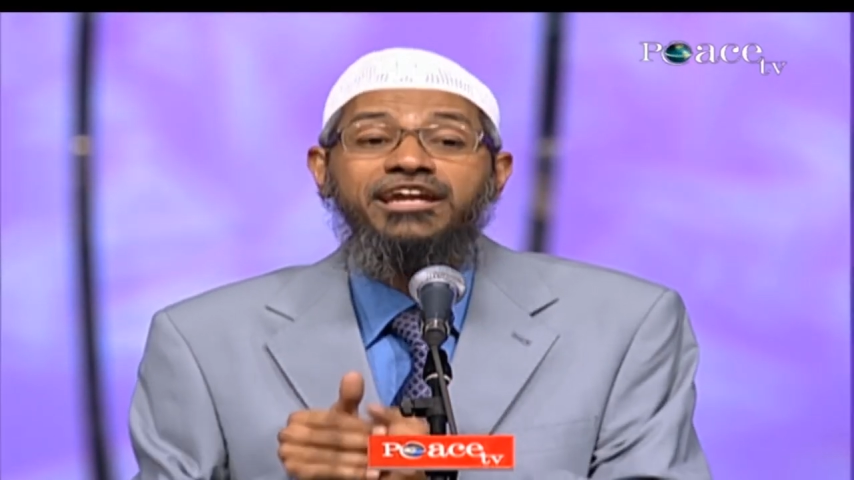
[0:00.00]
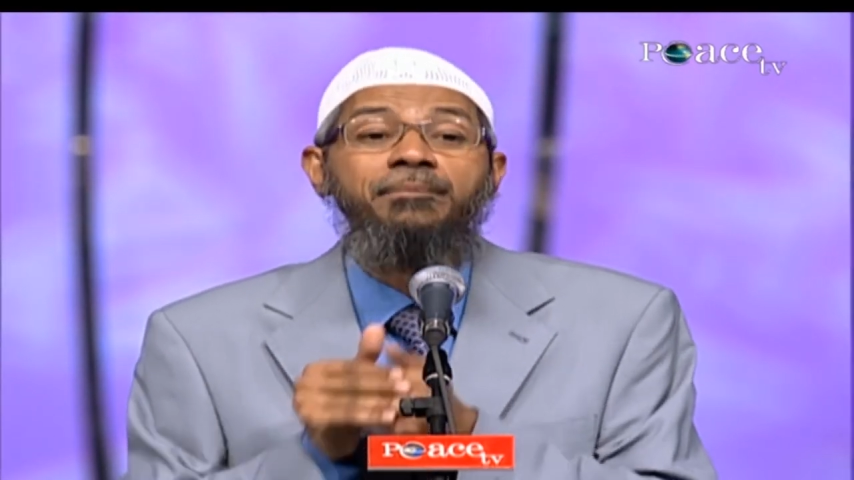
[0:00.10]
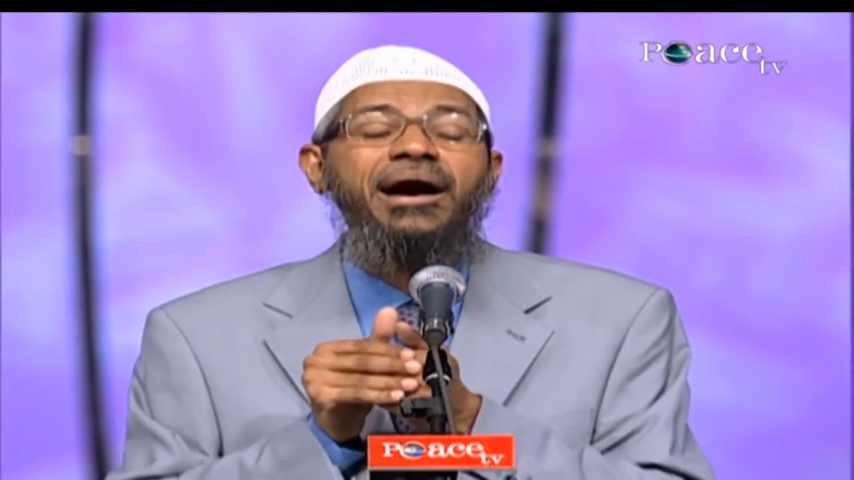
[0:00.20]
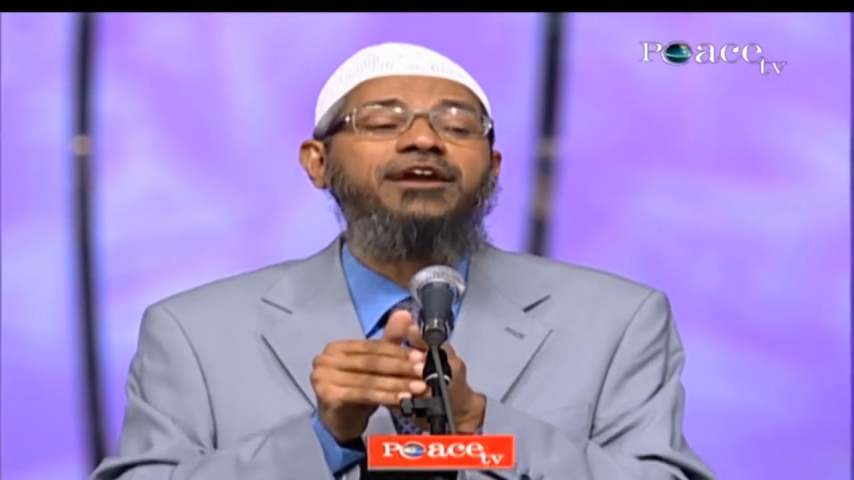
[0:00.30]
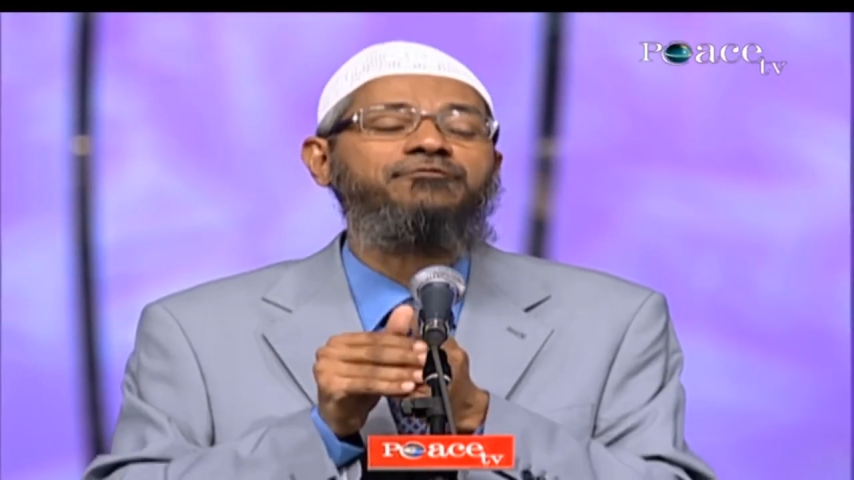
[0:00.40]

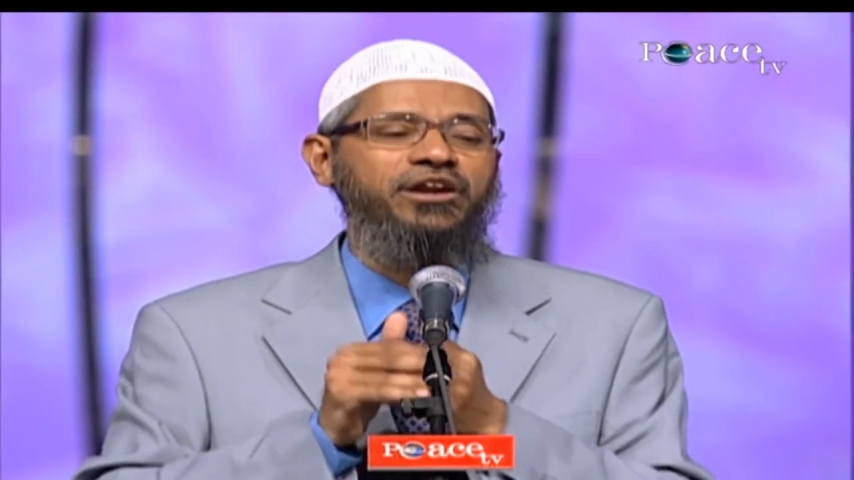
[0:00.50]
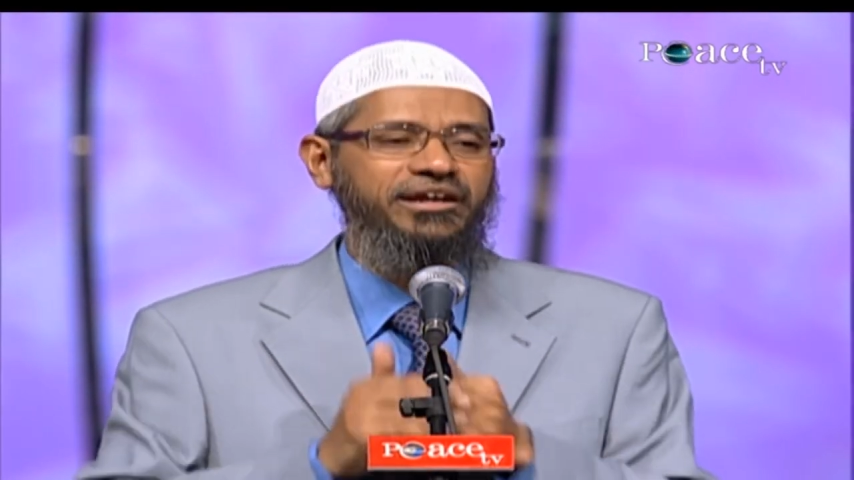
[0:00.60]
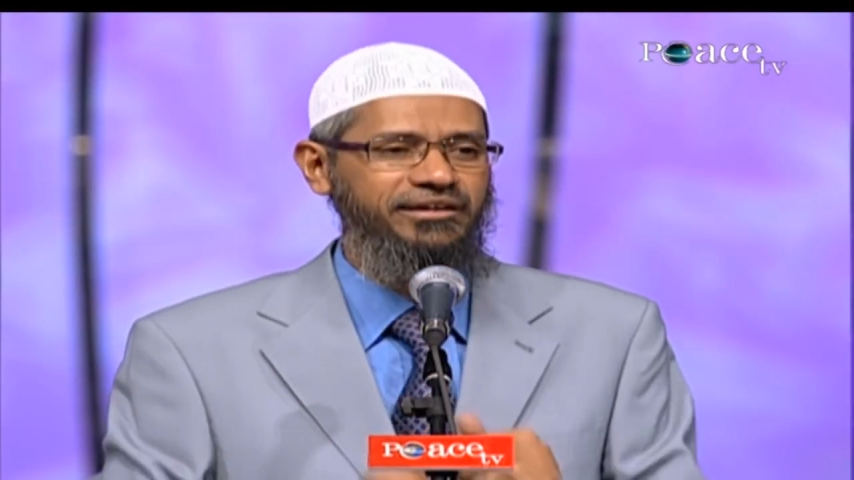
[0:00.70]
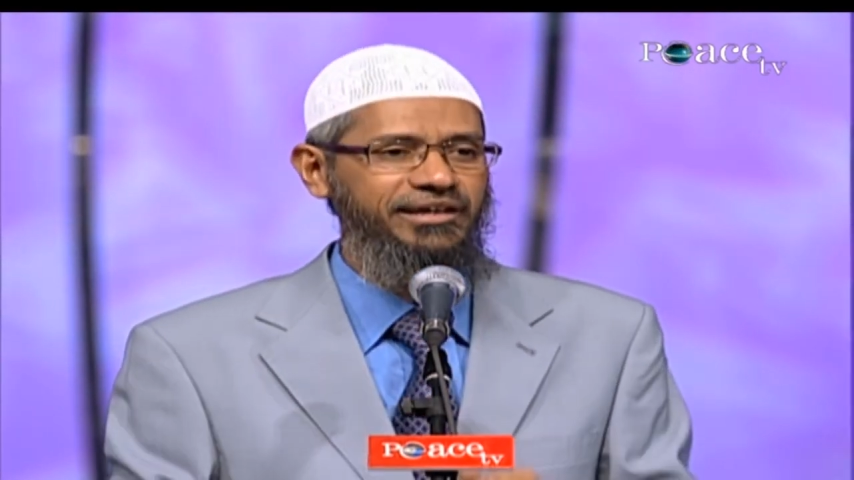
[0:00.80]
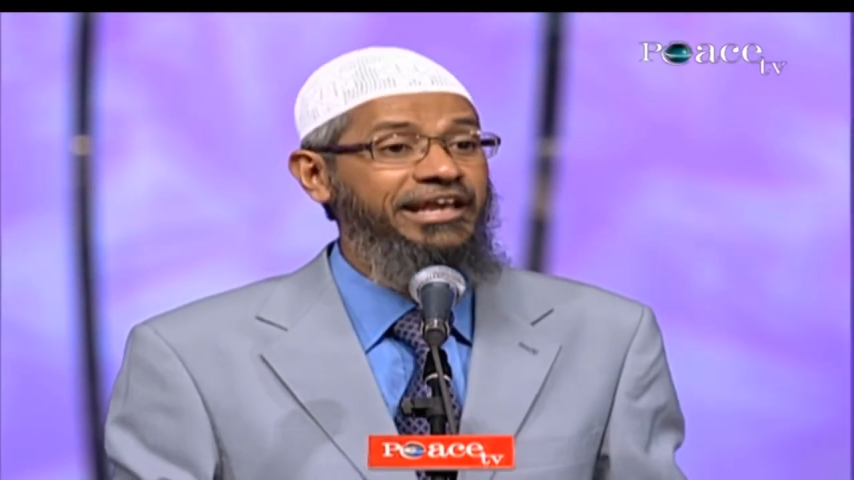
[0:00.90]
demand for it.